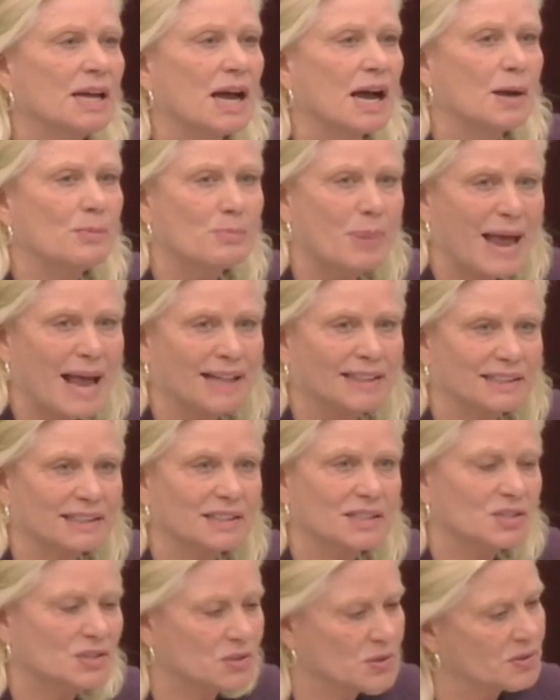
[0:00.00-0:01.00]
a ballot
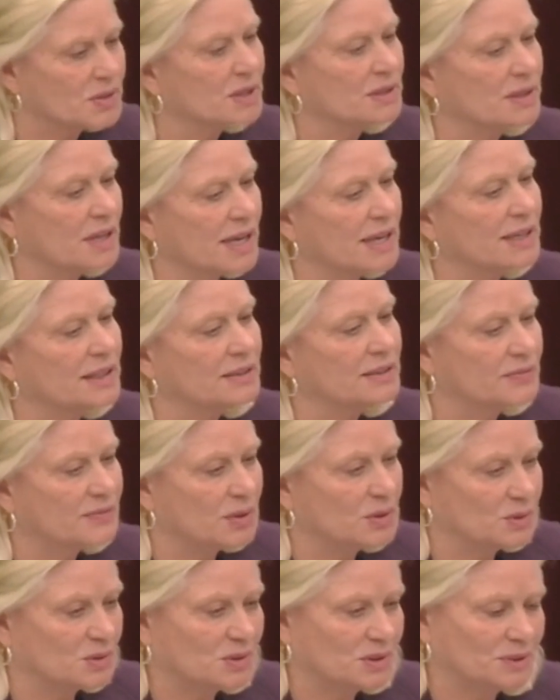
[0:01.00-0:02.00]
so that they can
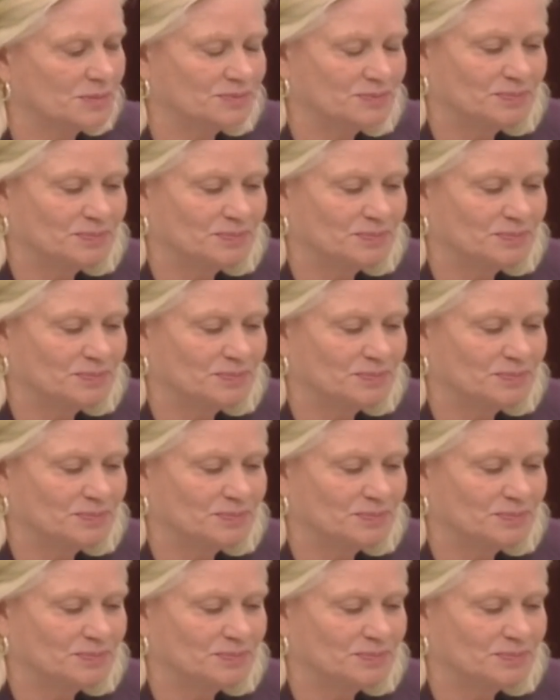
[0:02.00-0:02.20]
vote.